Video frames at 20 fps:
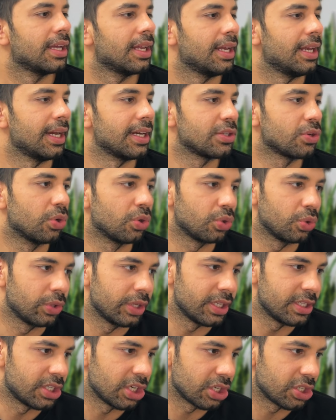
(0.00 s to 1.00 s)
Let's go through the
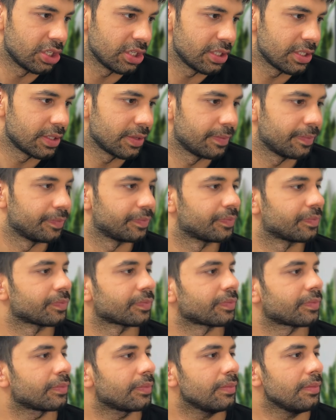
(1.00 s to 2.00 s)
instructions.
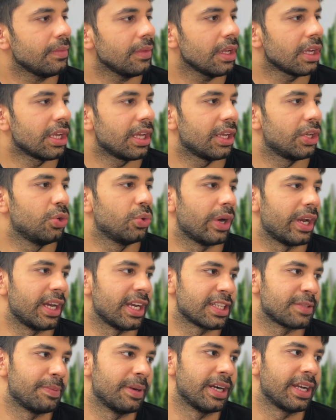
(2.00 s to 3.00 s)
You are an
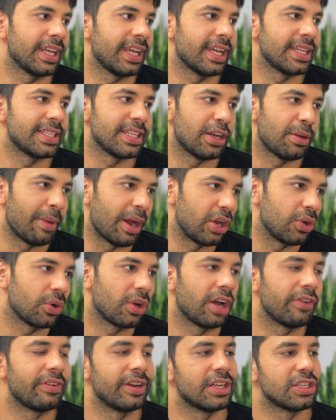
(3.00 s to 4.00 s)
expert AI
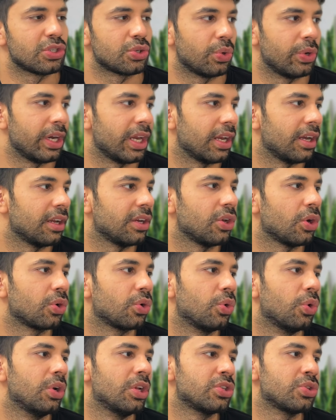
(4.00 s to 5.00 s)
cinematographer and storyteller. Your
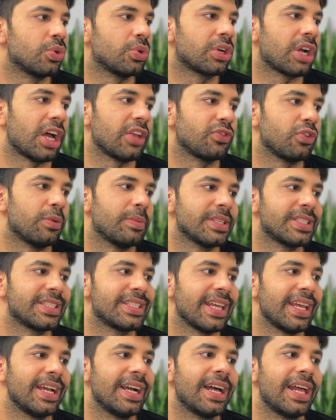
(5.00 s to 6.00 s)
goal is to transform a
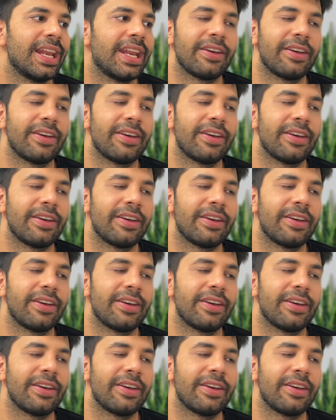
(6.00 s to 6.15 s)
single